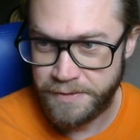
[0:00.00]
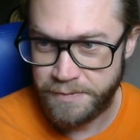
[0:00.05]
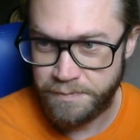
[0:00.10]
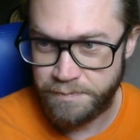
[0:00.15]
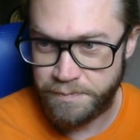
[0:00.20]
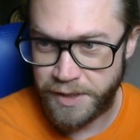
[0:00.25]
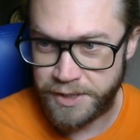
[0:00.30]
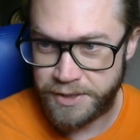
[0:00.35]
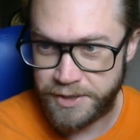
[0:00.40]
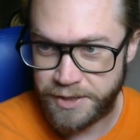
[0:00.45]

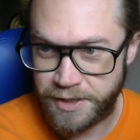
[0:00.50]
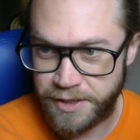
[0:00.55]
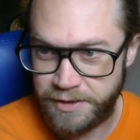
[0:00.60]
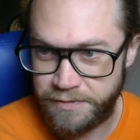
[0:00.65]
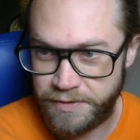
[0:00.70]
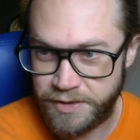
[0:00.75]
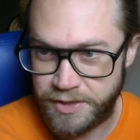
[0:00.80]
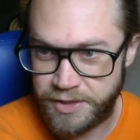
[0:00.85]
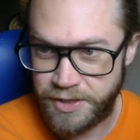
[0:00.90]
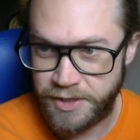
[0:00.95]
basically
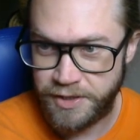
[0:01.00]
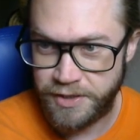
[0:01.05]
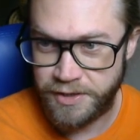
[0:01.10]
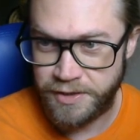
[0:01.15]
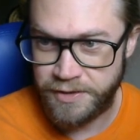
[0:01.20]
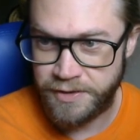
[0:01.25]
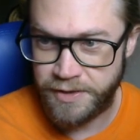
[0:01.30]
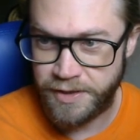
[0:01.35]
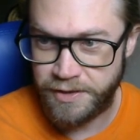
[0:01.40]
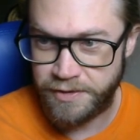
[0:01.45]

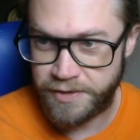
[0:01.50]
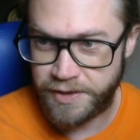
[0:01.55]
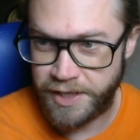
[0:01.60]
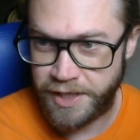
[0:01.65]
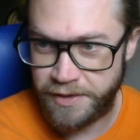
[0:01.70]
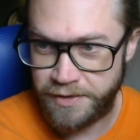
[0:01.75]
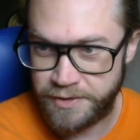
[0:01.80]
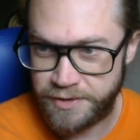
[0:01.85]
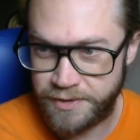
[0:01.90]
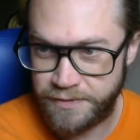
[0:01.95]
return, okay,
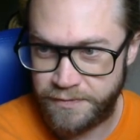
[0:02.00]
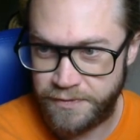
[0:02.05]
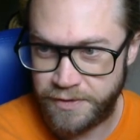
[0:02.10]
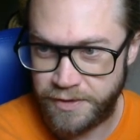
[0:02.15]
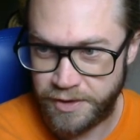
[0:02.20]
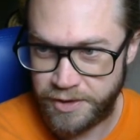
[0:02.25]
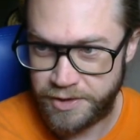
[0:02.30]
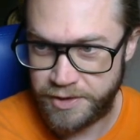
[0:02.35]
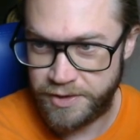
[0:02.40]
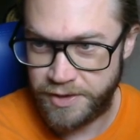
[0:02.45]
there's a
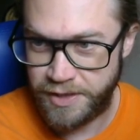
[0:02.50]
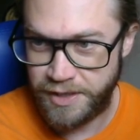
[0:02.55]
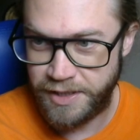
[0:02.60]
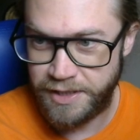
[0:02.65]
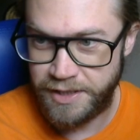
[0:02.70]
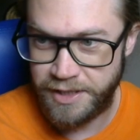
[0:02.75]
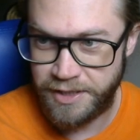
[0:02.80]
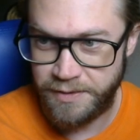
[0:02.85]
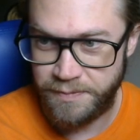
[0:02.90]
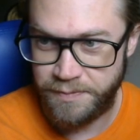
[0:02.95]
function
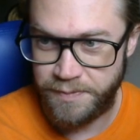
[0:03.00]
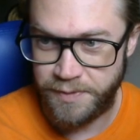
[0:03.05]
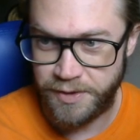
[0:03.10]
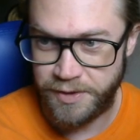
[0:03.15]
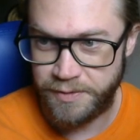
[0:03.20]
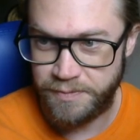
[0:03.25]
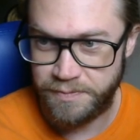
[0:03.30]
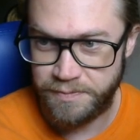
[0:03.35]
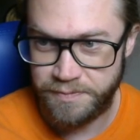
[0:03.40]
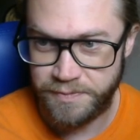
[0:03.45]
here,
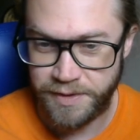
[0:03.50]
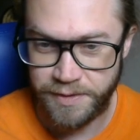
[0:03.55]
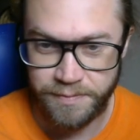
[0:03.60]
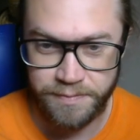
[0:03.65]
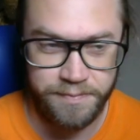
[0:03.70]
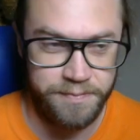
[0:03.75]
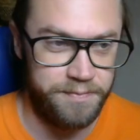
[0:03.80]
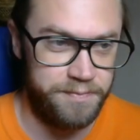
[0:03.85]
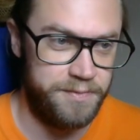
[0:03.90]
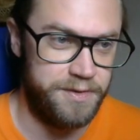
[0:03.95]
but it,
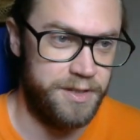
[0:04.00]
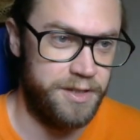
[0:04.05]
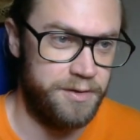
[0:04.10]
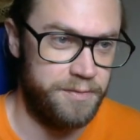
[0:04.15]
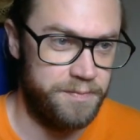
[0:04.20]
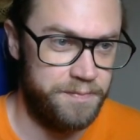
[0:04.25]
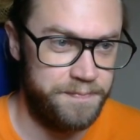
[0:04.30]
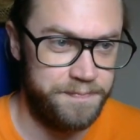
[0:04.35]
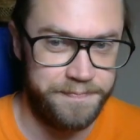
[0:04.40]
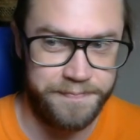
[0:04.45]
you know,
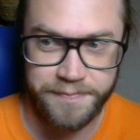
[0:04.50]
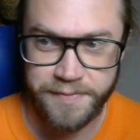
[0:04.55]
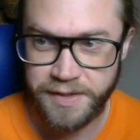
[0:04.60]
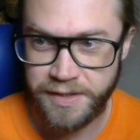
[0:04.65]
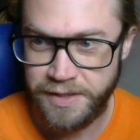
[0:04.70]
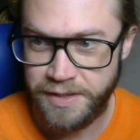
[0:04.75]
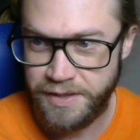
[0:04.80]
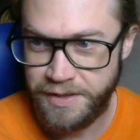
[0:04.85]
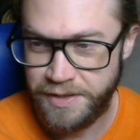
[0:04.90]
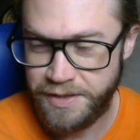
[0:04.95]

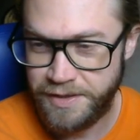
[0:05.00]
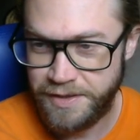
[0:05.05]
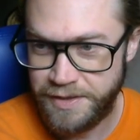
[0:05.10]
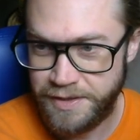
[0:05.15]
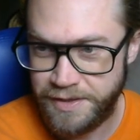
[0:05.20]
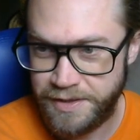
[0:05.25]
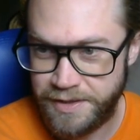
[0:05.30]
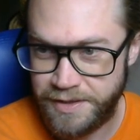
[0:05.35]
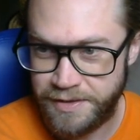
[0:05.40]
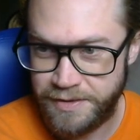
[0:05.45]

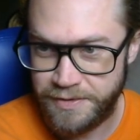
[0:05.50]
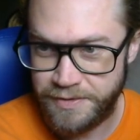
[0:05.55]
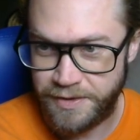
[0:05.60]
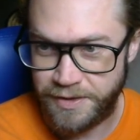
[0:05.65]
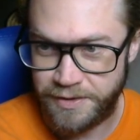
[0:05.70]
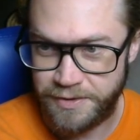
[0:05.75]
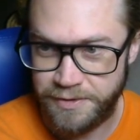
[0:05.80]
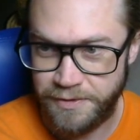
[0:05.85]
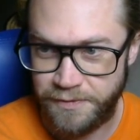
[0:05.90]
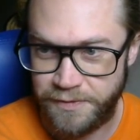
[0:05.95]

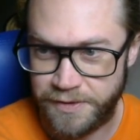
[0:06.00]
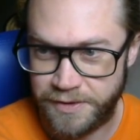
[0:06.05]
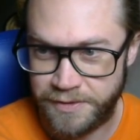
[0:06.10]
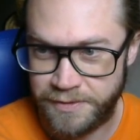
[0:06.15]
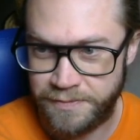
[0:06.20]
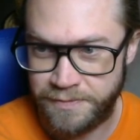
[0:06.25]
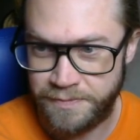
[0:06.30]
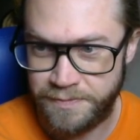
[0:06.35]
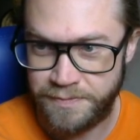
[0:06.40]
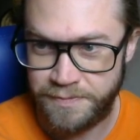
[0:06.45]
like nothing,
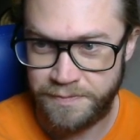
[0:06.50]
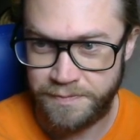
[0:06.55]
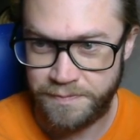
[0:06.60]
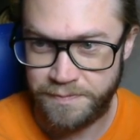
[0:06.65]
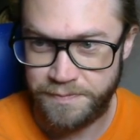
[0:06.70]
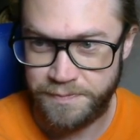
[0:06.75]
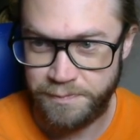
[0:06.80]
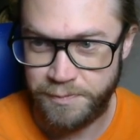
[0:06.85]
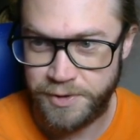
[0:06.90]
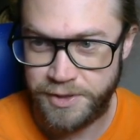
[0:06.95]

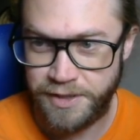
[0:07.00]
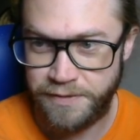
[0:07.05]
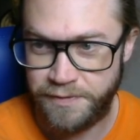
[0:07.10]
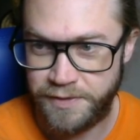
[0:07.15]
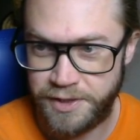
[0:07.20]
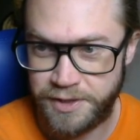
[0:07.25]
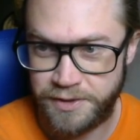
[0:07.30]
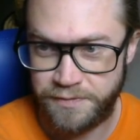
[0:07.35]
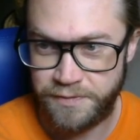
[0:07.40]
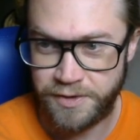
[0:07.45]
whatever
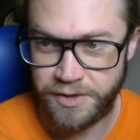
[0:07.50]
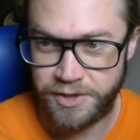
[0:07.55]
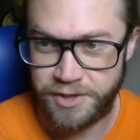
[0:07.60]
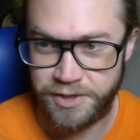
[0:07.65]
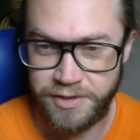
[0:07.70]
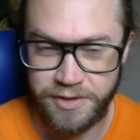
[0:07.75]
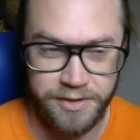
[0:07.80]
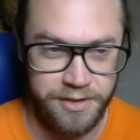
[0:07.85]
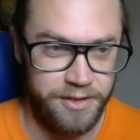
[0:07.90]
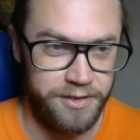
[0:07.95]
this
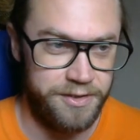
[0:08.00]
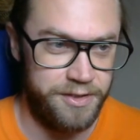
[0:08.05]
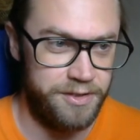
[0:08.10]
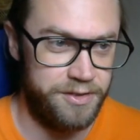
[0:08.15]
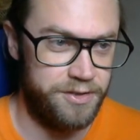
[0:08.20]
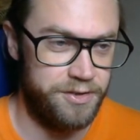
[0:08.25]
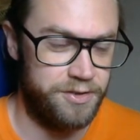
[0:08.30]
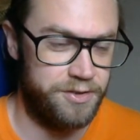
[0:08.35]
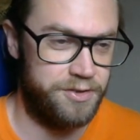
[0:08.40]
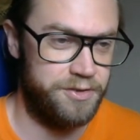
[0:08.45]
function does, it's
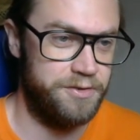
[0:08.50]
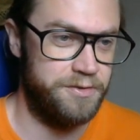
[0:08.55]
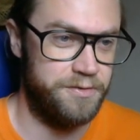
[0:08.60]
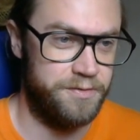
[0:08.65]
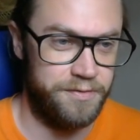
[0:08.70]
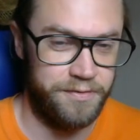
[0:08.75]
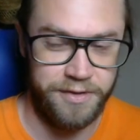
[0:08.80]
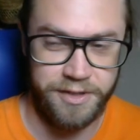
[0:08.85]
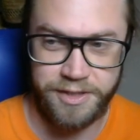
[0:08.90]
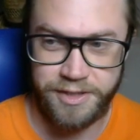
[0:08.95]
just called
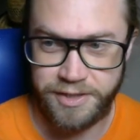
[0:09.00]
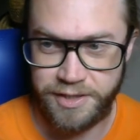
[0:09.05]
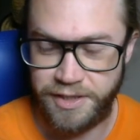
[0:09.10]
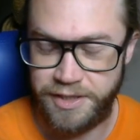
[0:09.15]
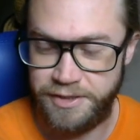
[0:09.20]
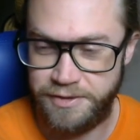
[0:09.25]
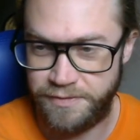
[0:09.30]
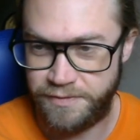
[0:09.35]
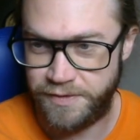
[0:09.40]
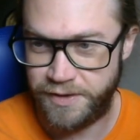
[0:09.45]
for its
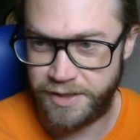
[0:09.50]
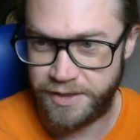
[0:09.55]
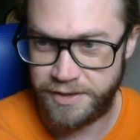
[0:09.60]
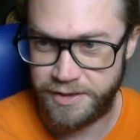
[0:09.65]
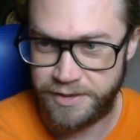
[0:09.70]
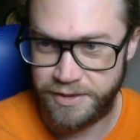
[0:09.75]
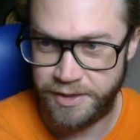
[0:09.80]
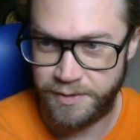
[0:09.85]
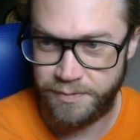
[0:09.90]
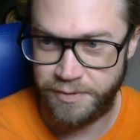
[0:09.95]
side effects,
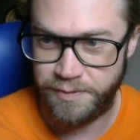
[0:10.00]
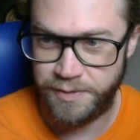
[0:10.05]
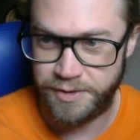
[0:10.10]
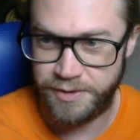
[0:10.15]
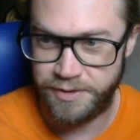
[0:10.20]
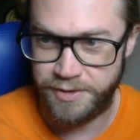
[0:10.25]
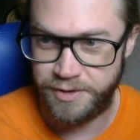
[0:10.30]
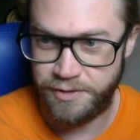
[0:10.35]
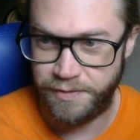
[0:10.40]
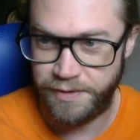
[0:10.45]
so it probably
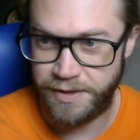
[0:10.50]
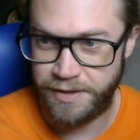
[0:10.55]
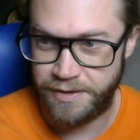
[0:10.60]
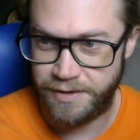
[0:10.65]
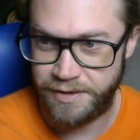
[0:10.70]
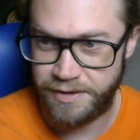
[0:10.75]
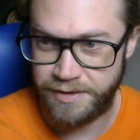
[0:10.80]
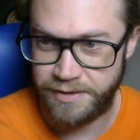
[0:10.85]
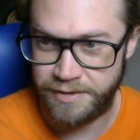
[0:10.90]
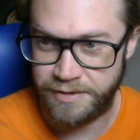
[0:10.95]
doesn't do
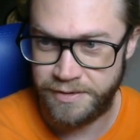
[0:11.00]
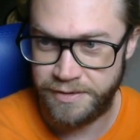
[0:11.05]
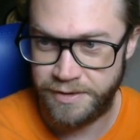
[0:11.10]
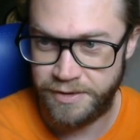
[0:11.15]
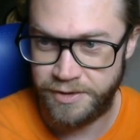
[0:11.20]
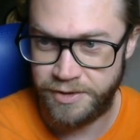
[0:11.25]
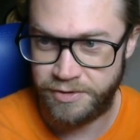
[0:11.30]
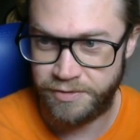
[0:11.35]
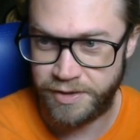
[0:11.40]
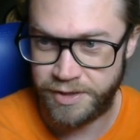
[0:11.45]
anything
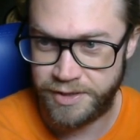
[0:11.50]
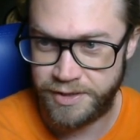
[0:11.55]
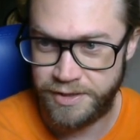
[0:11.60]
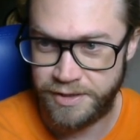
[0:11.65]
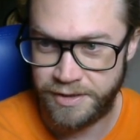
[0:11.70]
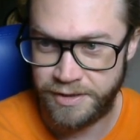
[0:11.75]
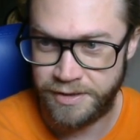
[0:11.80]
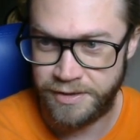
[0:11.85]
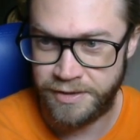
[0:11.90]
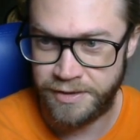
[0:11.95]

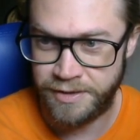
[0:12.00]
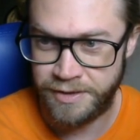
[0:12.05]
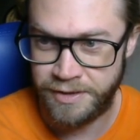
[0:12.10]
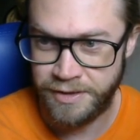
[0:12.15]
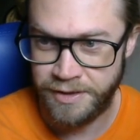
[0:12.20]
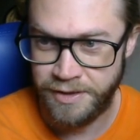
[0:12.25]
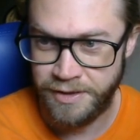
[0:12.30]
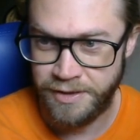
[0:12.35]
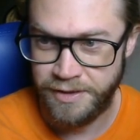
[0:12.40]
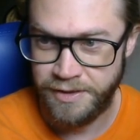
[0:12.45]
interesting, and
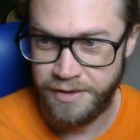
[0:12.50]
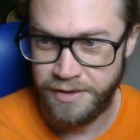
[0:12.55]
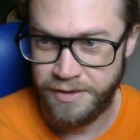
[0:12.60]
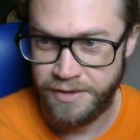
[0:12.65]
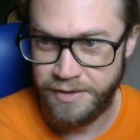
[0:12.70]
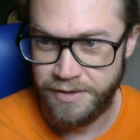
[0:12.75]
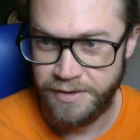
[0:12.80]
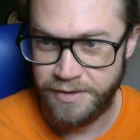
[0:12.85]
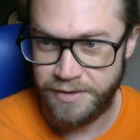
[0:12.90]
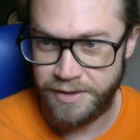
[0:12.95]

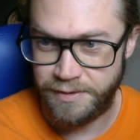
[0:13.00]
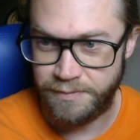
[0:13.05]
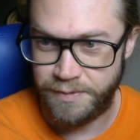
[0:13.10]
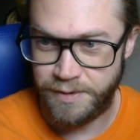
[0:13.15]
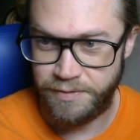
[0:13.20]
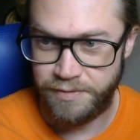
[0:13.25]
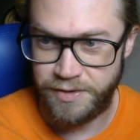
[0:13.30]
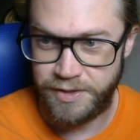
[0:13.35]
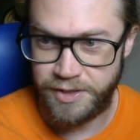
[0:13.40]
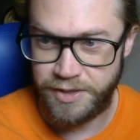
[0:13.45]
when we
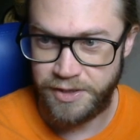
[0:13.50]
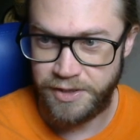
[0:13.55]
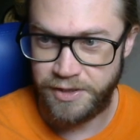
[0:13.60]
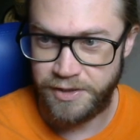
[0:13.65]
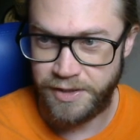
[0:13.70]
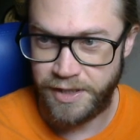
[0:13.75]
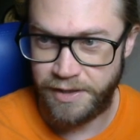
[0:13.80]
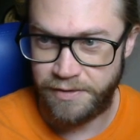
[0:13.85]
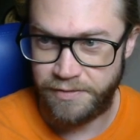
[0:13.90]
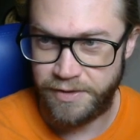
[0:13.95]
return
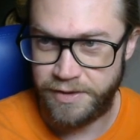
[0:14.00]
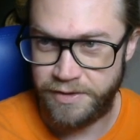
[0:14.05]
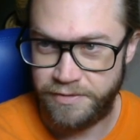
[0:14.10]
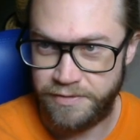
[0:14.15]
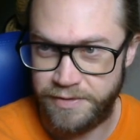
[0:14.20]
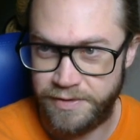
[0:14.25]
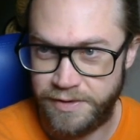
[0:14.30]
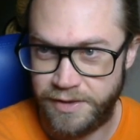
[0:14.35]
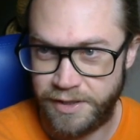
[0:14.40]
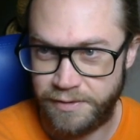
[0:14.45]
error,
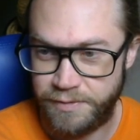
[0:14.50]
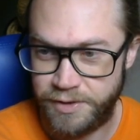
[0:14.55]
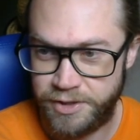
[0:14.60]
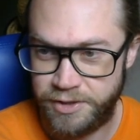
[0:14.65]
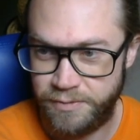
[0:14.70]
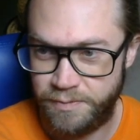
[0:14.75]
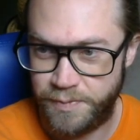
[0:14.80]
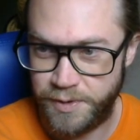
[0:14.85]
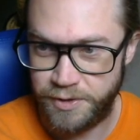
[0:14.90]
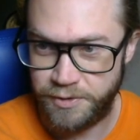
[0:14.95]
and like we
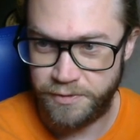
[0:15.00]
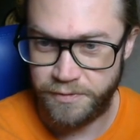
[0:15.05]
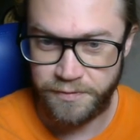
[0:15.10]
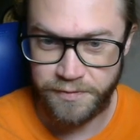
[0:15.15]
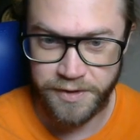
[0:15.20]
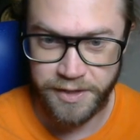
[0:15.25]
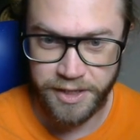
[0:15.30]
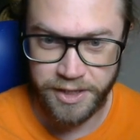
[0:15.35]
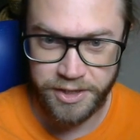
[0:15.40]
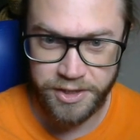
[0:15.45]
should be all
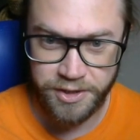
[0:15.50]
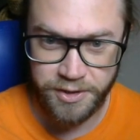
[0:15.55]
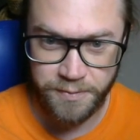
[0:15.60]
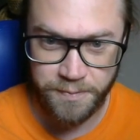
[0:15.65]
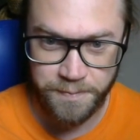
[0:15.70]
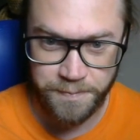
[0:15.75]
finished,